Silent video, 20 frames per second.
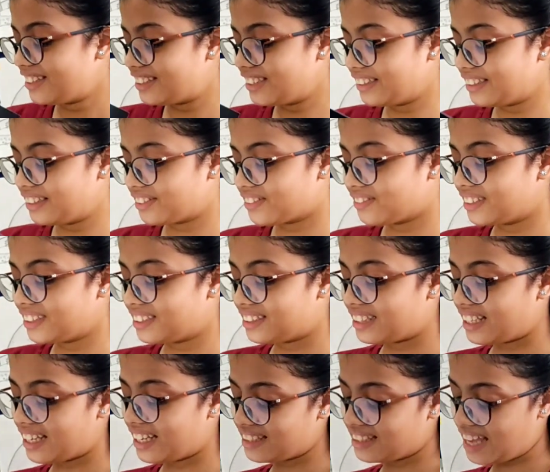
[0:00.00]
So this one
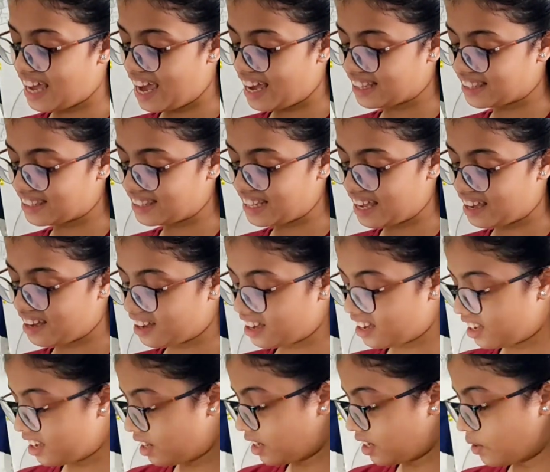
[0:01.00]
says
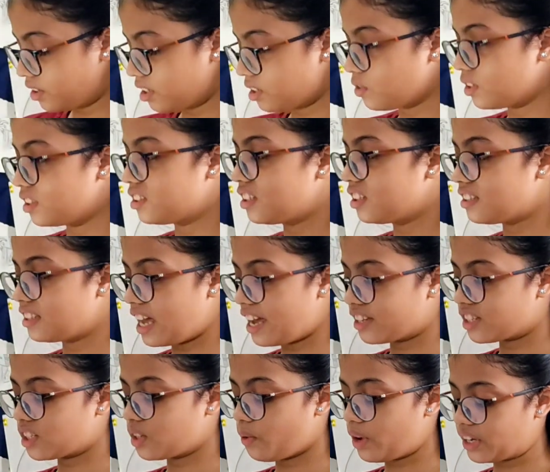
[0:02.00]

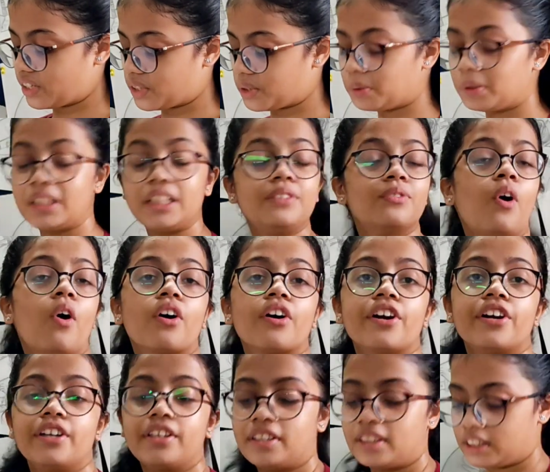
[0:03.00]
XOXO Leigh
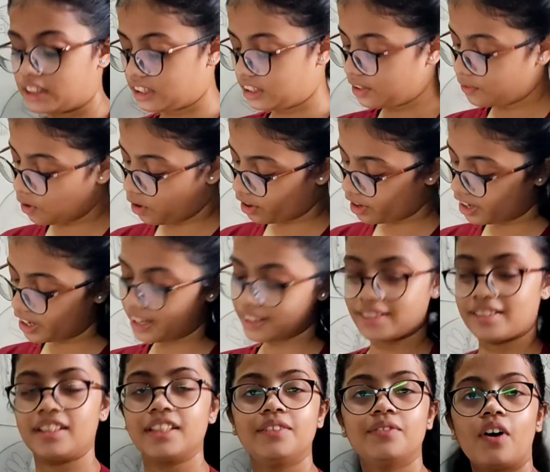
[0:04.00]
Walker. Leigh Walker,
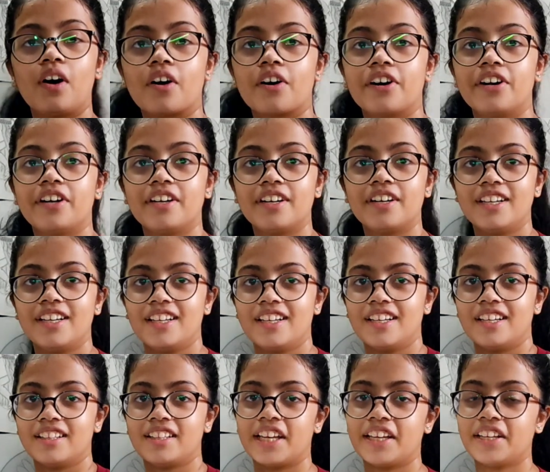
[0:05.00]
yes, Leigh Walker.
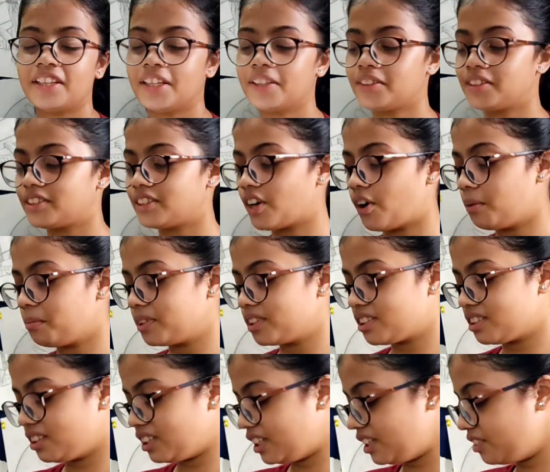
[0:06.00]
Thank you so
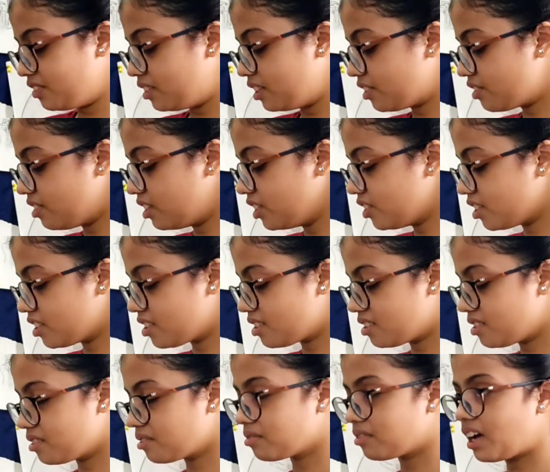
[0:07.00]
much, Leigh. You literally
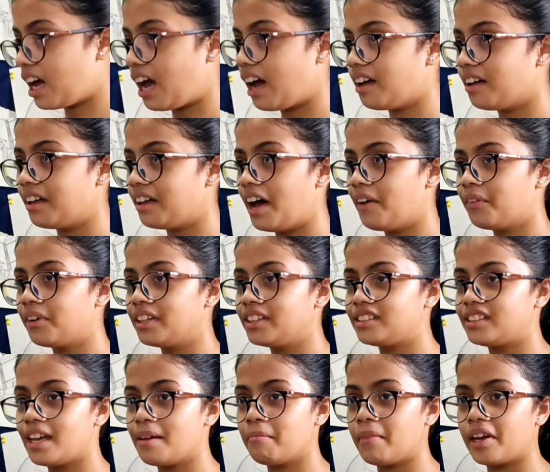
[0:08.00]
just, I want to
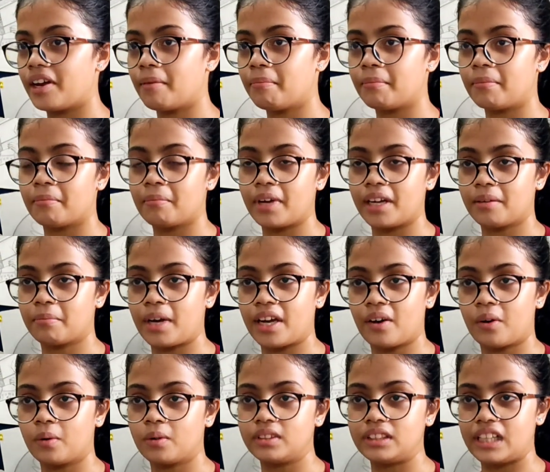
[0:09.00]
say made my
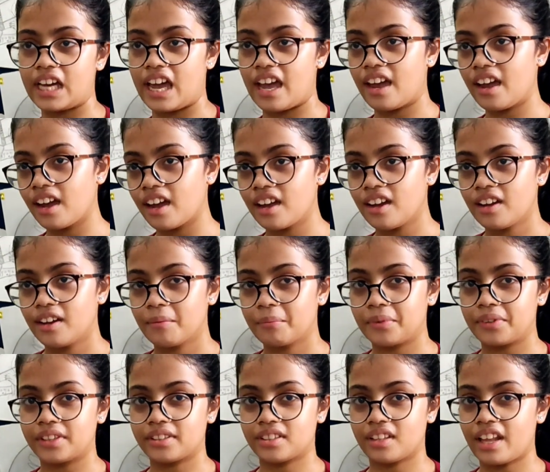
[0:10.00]
whole day,
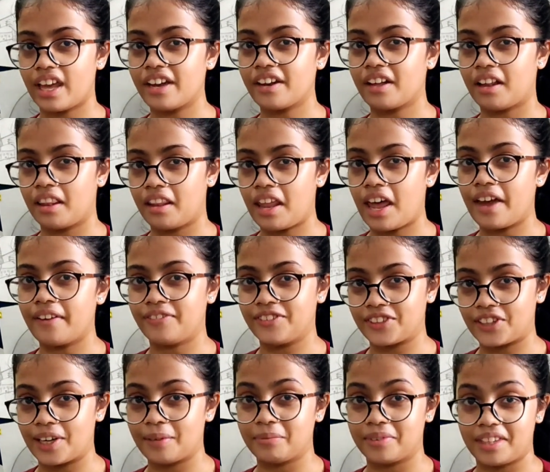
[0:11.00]
but this is like a
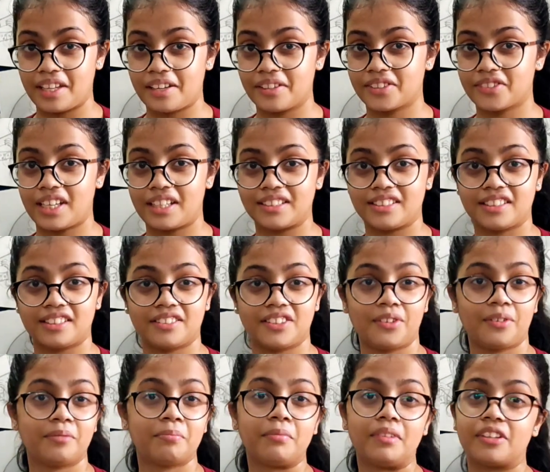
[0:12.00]
lifetime thing, so I'll say
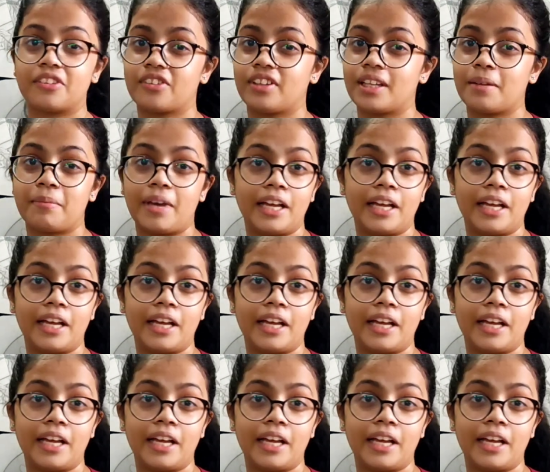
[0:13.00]
you literally